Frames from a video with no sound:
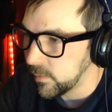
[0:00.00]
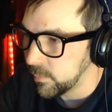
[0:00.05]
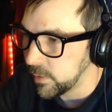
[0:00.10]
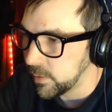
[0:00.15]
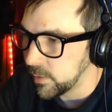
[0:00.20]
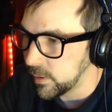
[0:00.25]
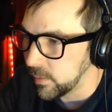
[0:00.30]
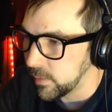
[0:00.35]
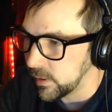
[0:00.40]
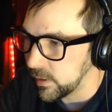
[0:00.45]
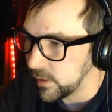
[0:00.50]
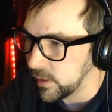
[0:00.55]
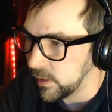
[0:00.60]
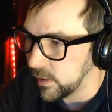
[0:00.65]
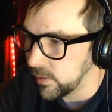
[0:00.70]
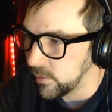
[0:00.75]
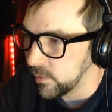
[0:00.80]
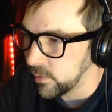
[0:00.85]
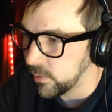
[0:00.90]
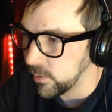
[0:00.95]
played by
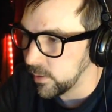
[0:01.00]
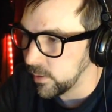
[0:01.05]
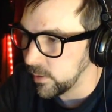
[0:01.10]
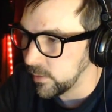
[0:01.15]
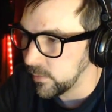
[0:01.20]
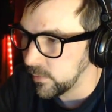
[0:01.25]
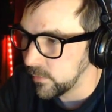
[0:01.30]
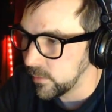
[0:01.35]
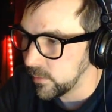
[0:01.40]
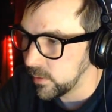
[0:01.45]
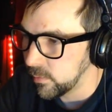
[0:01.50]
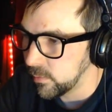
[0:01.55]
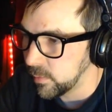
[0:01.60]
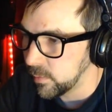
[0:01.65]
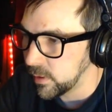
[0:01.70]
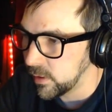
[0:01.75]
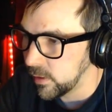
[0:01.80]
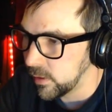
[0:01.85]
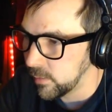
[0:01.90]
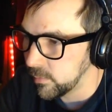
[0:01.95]
Keith Gordon, who
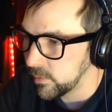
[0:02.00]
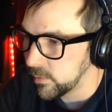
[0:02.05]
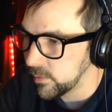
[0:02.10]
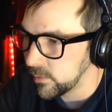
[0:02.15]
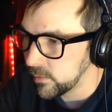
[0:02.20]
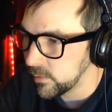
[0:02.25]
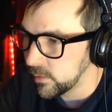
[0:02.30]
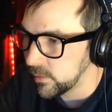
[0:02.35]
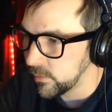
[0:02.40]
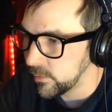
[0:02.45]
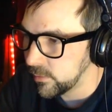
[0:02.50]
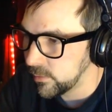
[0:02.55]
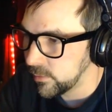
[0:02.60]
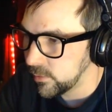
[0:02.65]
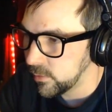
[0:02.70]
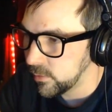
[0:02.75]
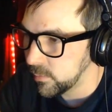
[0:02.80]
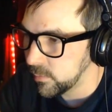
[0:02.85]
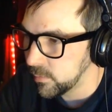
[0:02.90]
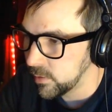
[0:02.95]
becomes
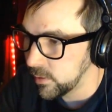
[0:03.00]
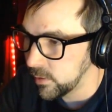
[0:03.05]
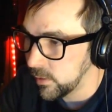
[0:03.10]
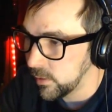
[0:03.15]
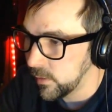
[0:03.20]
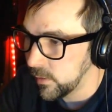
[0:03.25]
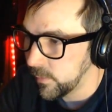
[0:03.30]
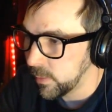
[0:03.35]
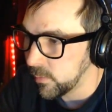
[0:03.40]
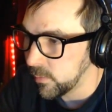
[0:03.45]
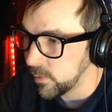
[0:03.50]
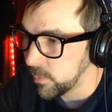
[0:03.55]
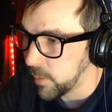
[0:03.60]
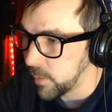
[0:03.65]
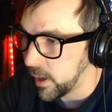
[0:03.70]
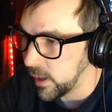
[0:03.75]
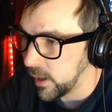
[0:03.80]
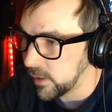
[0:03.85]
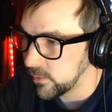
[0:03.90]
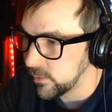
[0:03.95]
consumed with
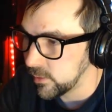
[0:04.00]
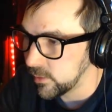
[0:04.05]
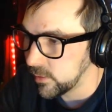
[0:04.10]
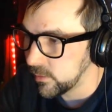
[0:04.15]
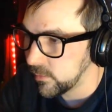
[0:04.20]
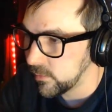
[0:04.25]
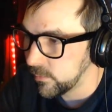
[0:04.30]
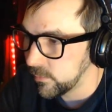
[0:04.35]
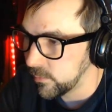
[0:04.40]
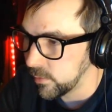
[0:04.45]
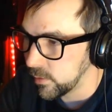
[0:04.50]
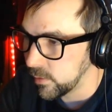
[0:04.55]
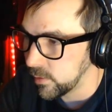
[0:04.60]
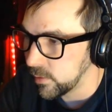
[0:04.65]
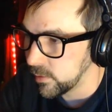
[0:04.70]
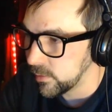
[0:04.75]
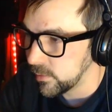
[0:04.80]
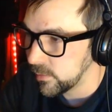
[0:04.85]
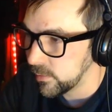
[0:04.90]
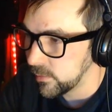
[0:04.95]
passion for
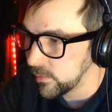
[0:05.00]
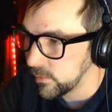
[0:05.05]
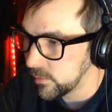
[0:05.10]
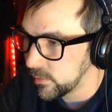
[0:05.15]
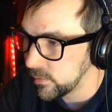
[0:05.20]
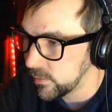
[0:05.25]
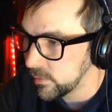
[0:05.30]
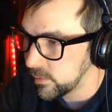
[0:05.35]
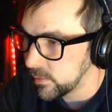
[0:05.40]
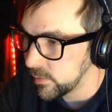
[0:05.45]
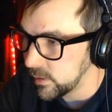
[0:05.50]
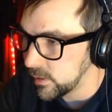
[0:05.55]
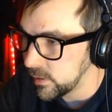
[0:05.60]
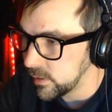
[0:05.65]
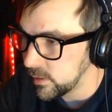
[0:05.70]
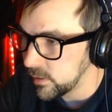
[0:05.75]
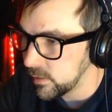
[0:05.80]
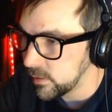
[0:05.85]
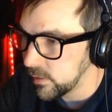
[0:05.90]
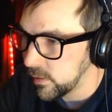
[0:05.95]
her
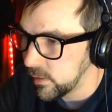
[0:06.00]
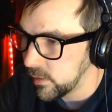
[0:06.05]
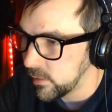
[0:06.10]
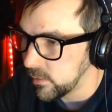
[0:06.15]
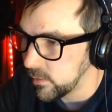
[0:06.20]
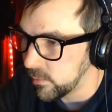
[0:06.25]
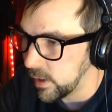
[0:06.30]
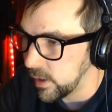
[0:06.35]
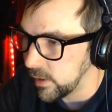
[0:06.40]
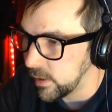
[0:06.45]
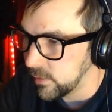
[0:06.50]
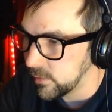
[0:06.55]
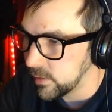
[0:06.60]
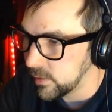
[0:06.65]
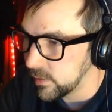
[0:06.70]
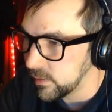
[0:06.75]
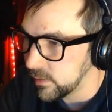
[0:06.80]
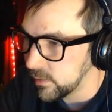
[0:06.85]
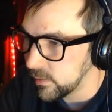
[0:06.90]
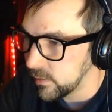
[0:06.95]
sleek,
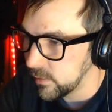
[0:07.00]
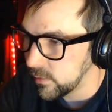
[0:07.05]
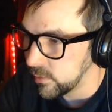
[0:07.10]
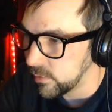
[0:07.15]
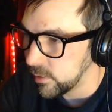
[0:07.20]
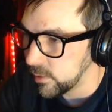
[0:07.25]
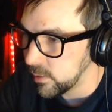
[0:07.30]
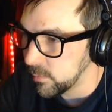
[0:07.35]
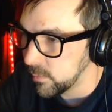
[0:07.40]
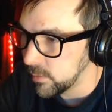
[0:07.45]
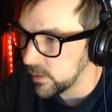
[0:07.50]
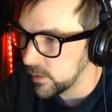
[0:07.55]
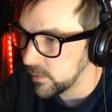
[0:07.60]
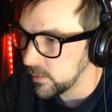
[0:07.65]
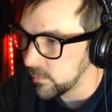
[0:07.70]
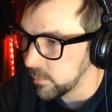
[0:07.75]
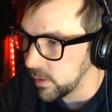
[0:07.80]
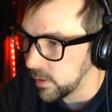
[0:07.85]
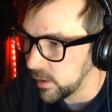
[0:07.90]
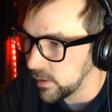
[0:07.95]
rounded,
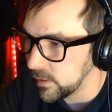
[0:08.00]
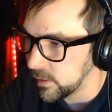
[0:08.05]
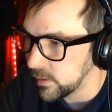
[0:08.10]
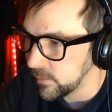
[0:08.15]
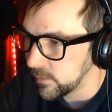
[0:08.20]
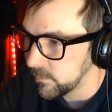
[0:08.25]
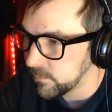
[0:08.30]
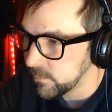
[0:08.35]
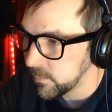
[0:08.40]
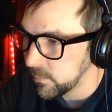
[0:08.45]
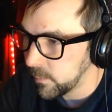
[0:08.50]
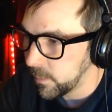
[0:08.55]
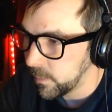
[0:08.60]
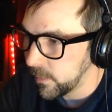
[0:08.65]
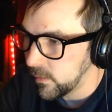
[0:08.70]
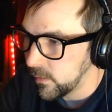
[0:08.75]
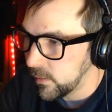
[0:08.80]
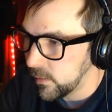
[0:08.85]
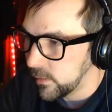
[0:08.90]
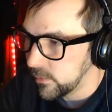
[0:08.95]
chrome-laden body.
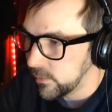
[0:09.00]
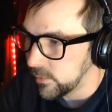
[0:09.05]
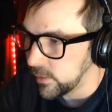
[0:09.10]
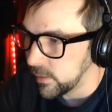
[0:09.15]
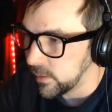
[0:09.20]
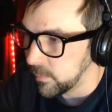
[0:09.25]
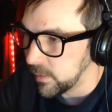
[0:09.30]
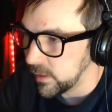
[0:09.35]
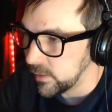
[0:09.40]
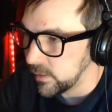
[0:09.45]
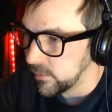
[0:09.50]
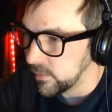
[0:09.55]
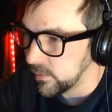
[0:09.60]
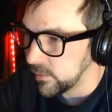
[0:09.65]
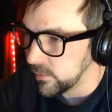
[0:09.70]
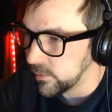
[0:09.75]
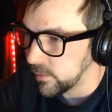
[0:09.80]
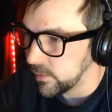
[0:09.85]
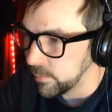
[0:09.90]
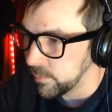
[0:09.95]
She demands
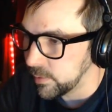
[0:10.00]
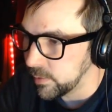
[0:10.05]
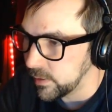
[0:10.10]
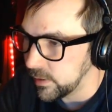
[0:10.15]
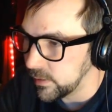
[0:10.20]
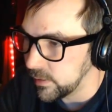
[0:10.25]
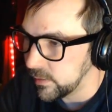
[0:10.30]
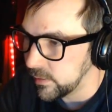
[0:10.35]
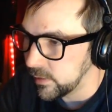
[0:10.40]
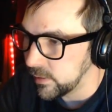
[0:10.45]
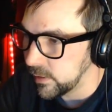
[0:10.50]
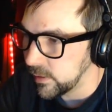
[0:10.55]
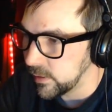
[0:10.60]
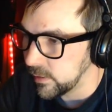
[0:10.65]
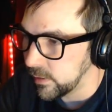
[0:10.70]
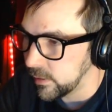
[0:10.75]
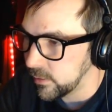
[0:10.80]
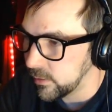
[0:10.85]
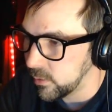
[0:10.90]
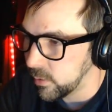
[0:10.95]
his complete and
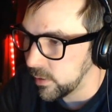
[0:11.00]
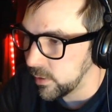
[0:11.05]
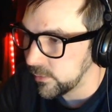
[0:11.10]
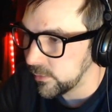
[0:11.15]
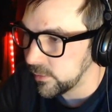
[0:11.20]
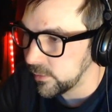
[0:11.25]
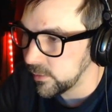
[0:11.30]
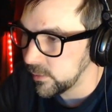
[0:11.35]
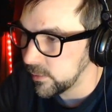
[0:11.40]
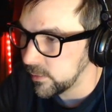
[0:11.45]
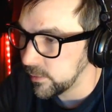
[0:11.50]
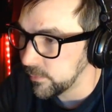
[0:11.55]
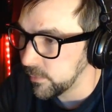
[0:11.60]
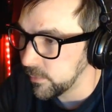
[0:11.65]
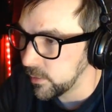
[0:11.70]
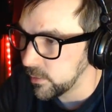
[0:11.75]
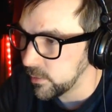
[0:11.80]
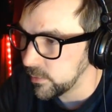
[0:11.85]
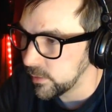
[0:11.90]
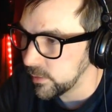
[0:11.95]
unquestioned
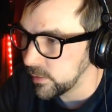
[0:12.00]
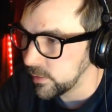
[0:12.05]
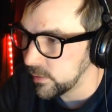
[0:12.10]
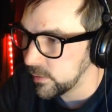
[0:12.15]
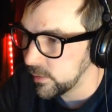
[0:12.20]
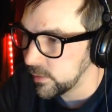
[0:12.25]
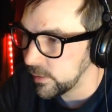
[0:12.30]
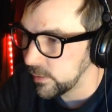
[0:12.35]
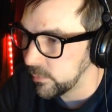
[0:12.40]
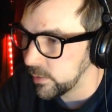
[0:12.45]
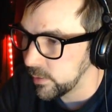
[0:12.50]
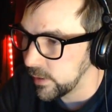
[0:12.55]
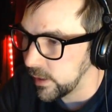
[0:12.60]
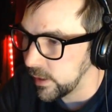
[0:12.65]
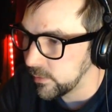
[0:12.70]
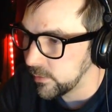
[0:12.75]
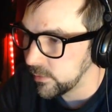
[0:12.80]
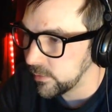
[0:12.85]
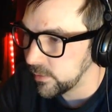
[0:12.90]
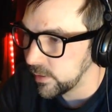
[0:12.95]
devotion, and when
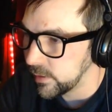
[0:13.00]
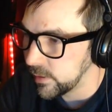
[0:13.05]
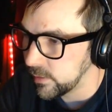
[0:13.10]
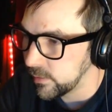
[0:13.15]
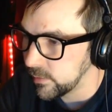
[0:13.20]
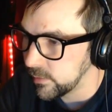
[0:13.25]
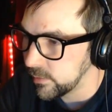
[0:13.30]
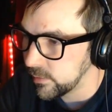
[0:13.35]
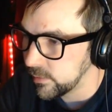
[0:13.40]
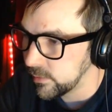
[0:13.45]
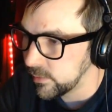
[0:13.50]
outsiders